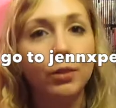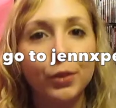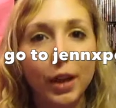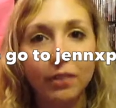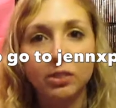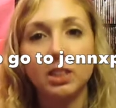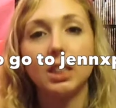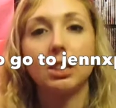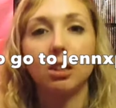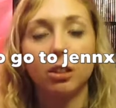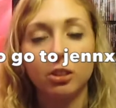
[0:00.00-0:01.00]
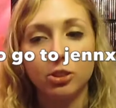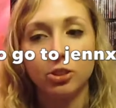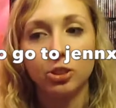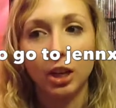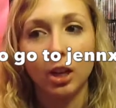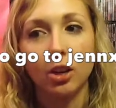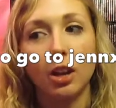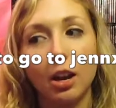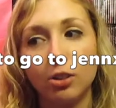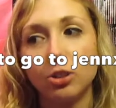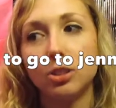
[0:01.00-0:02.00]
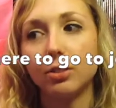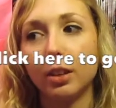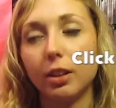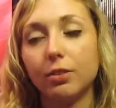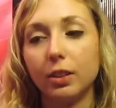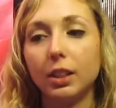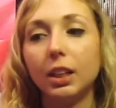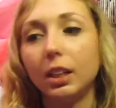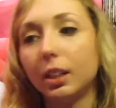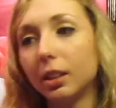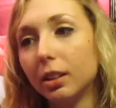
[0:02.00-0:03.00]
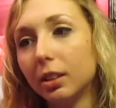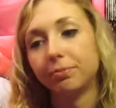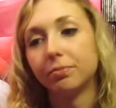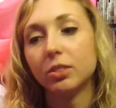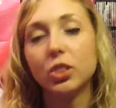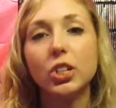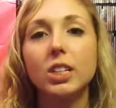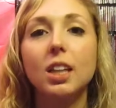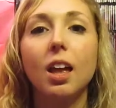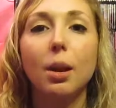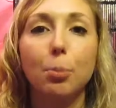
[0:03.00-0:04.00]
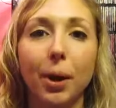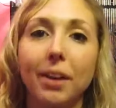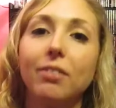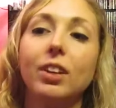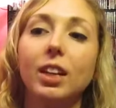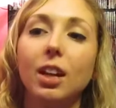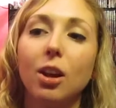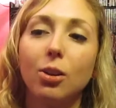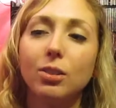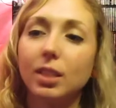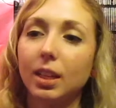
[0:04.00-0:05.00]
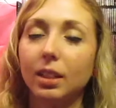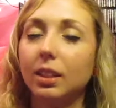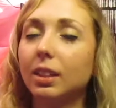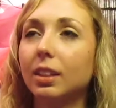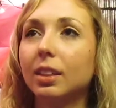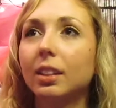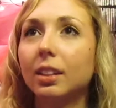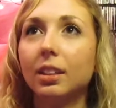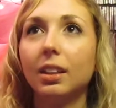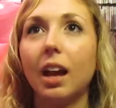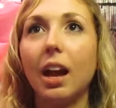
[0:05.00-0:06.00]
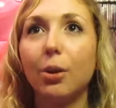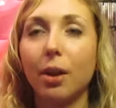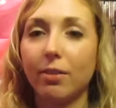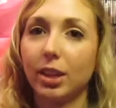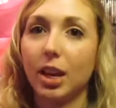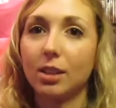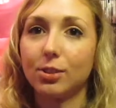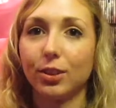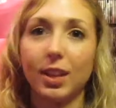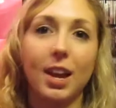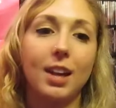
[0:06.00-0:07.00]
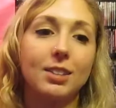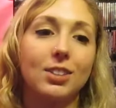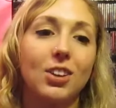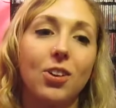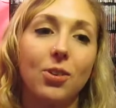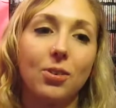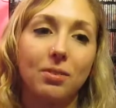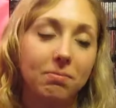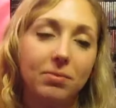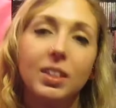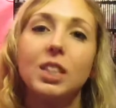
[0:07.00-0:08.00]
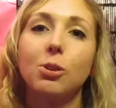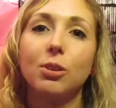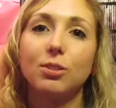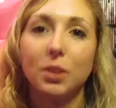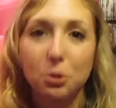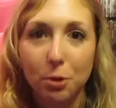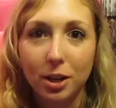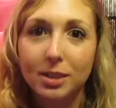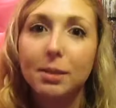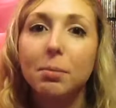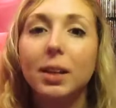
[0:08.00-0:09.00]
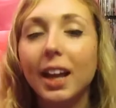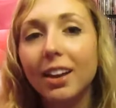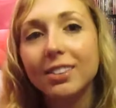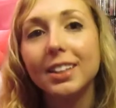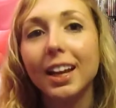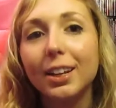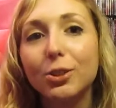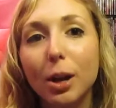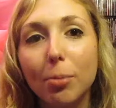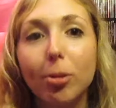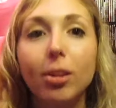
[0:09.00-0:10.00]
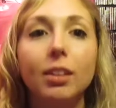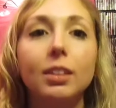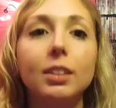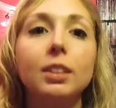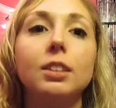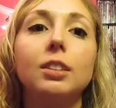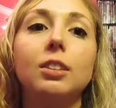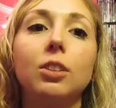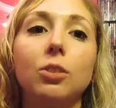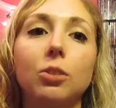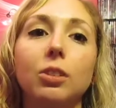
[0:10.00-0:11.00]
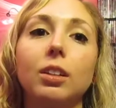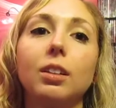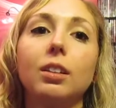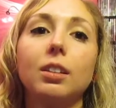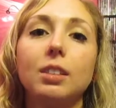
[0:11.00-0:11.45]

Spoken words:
If you haven't seen her, you should check her out. She's very funny. She does a lot of prank videos, and I don't have the guts for that, so it's always fun to watch somebody else get in trouble or